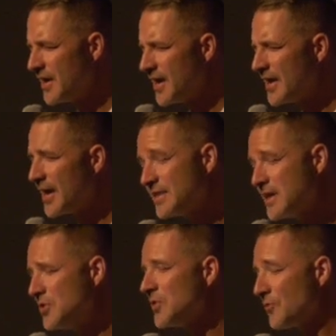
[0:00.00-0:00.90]
And I
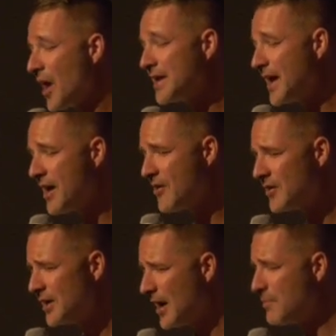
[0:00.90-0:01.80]
thank you that right now
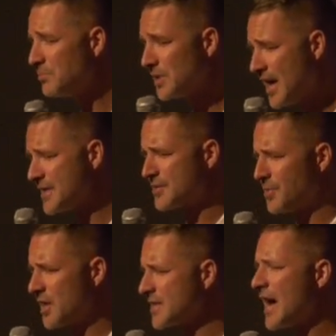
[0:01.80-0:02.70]
I'm blessed
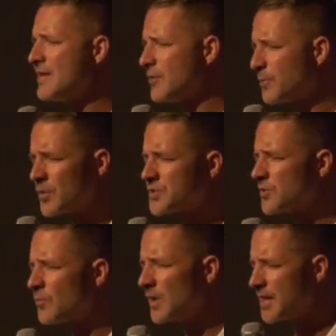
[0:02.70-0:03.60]
because I have a
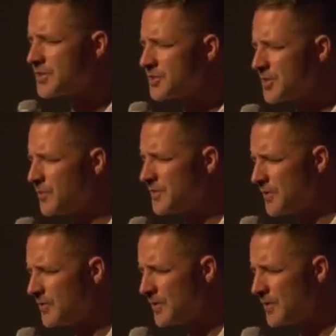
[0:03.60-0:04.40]
personal relationship with you.